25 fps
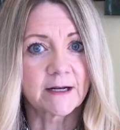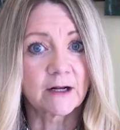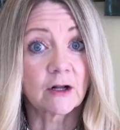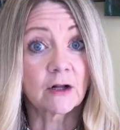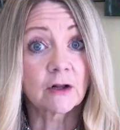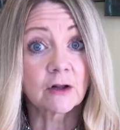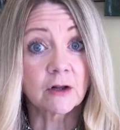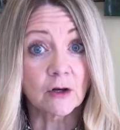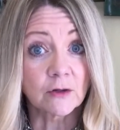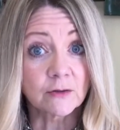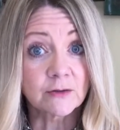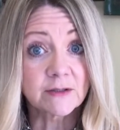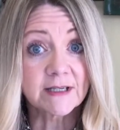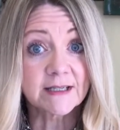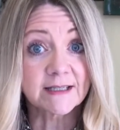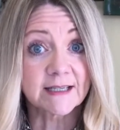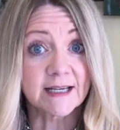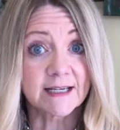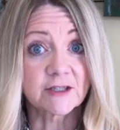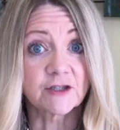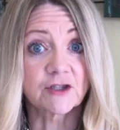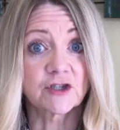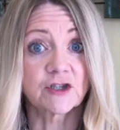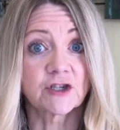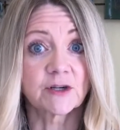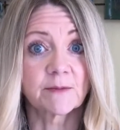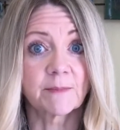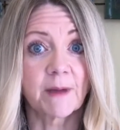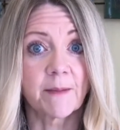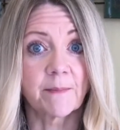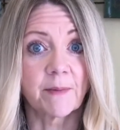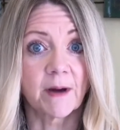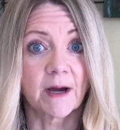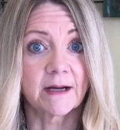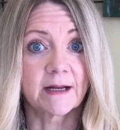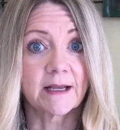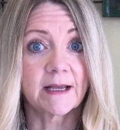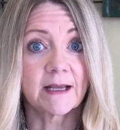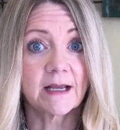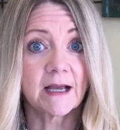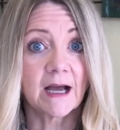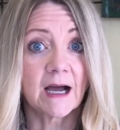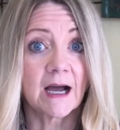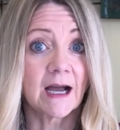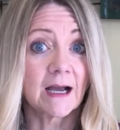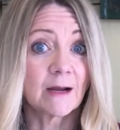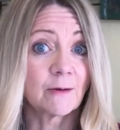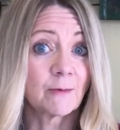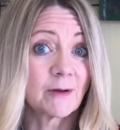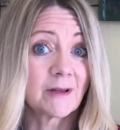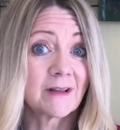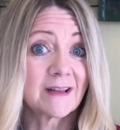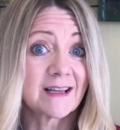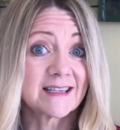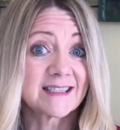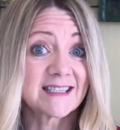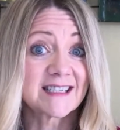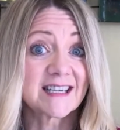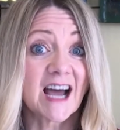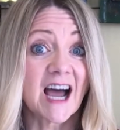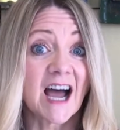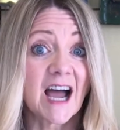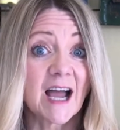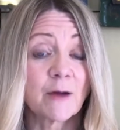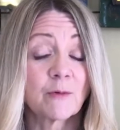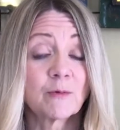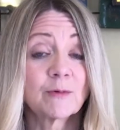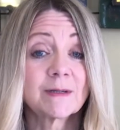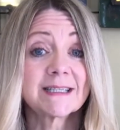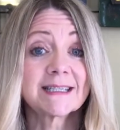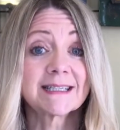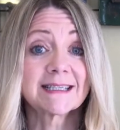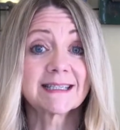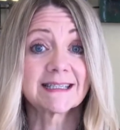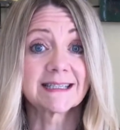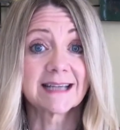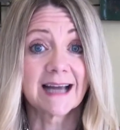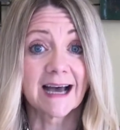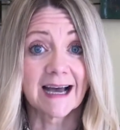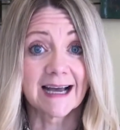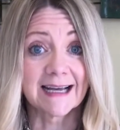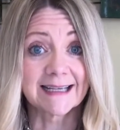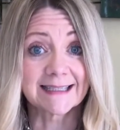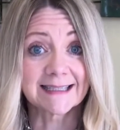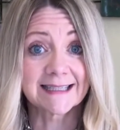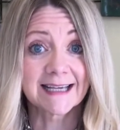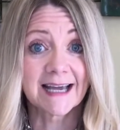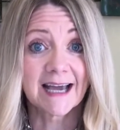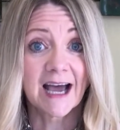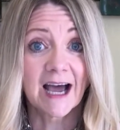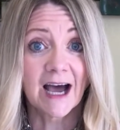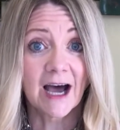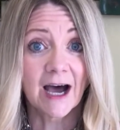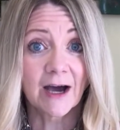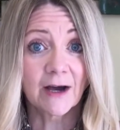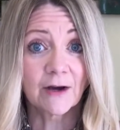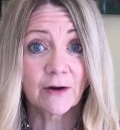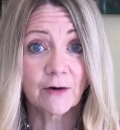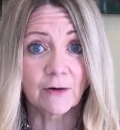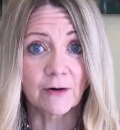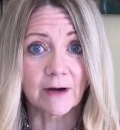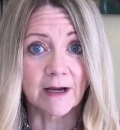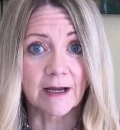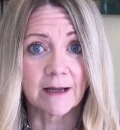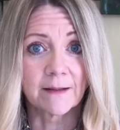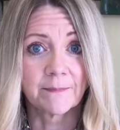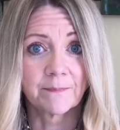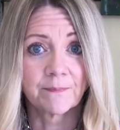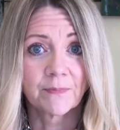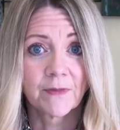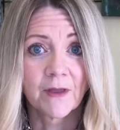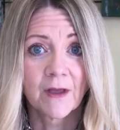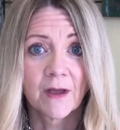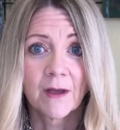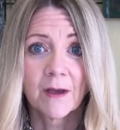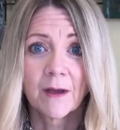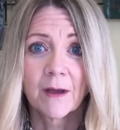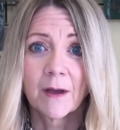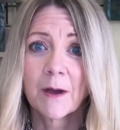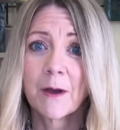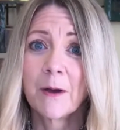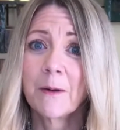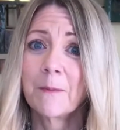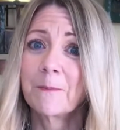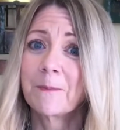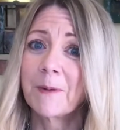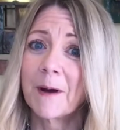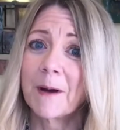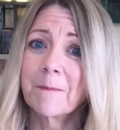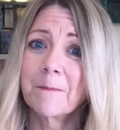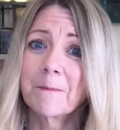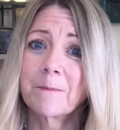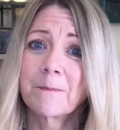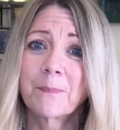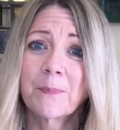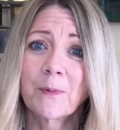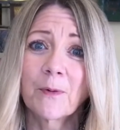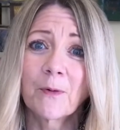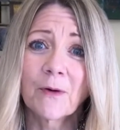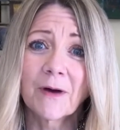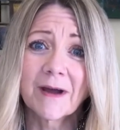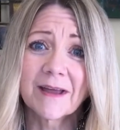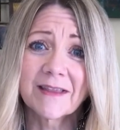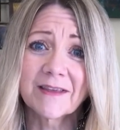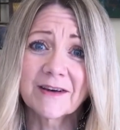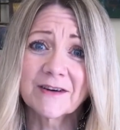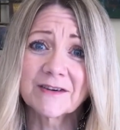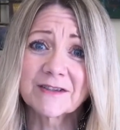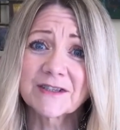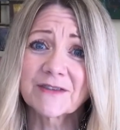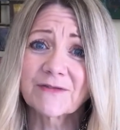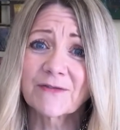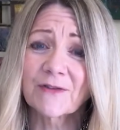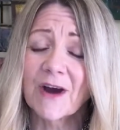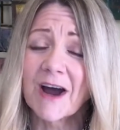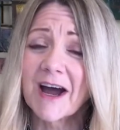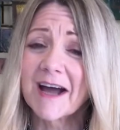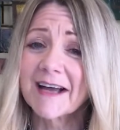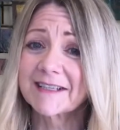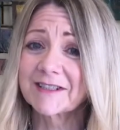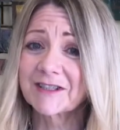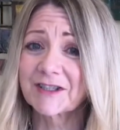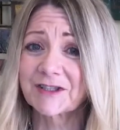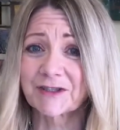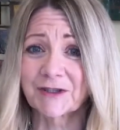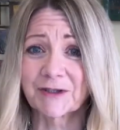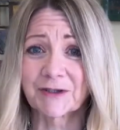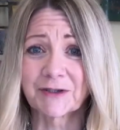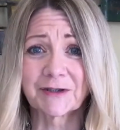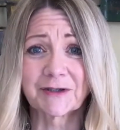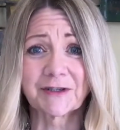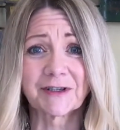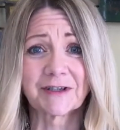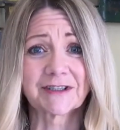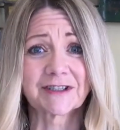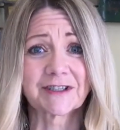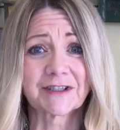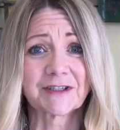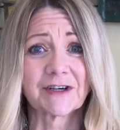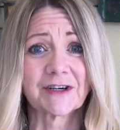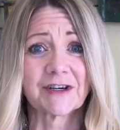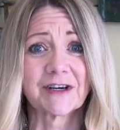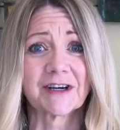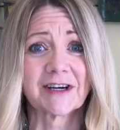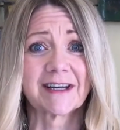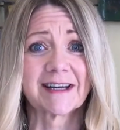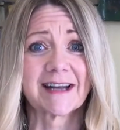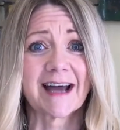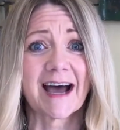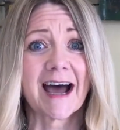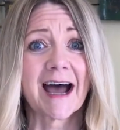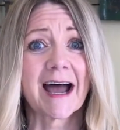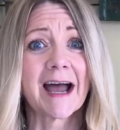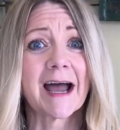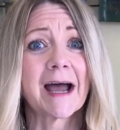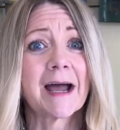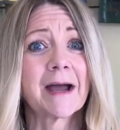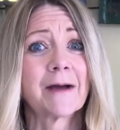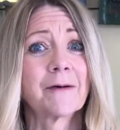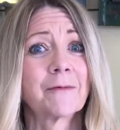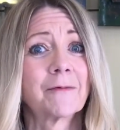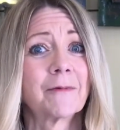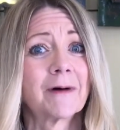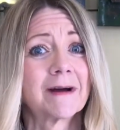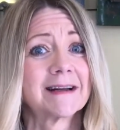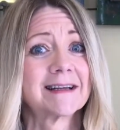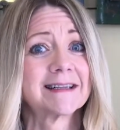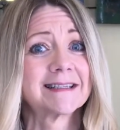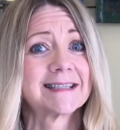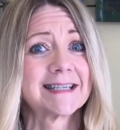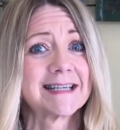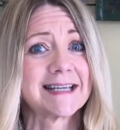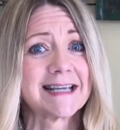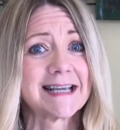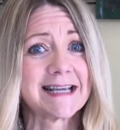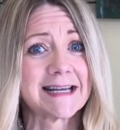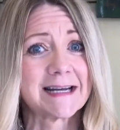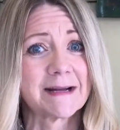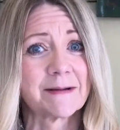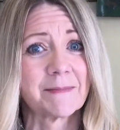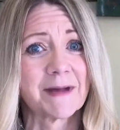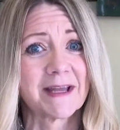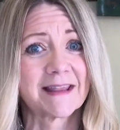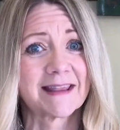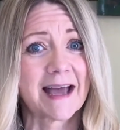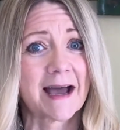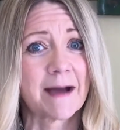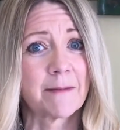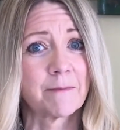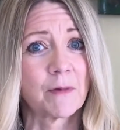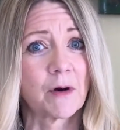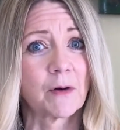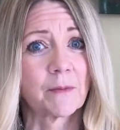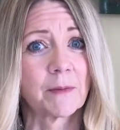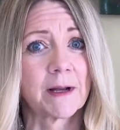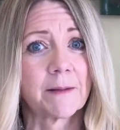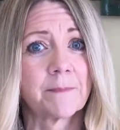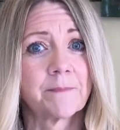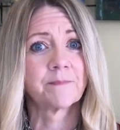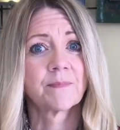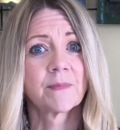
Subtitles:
close attention to my body, I realized I was not hungry. But boy, those fries sure looked good. I wanted to eat them at that moment,